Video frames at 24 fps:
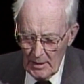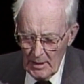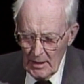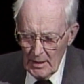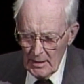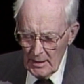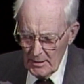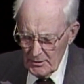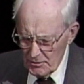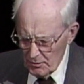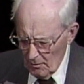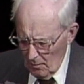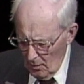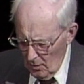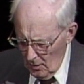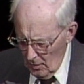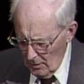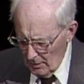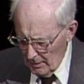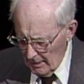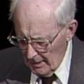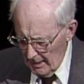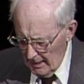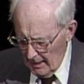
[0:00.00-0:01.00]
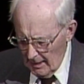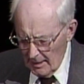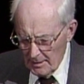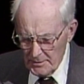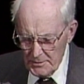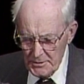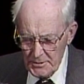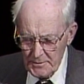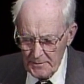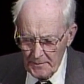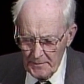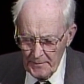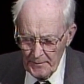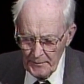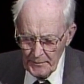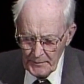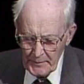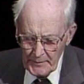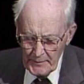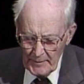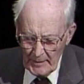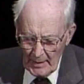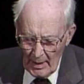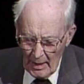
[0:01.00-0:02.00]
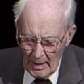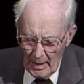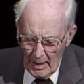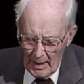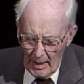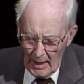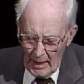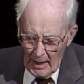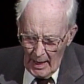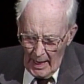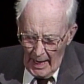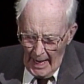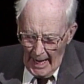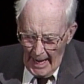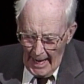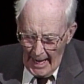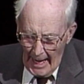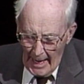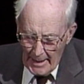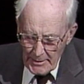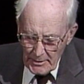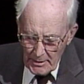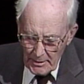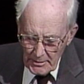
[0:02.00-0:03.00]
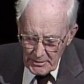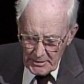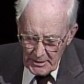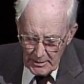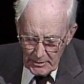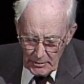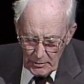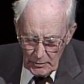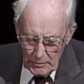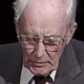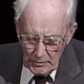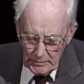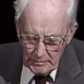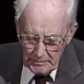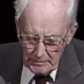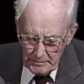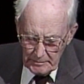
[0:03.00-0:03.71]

into all lands, and continued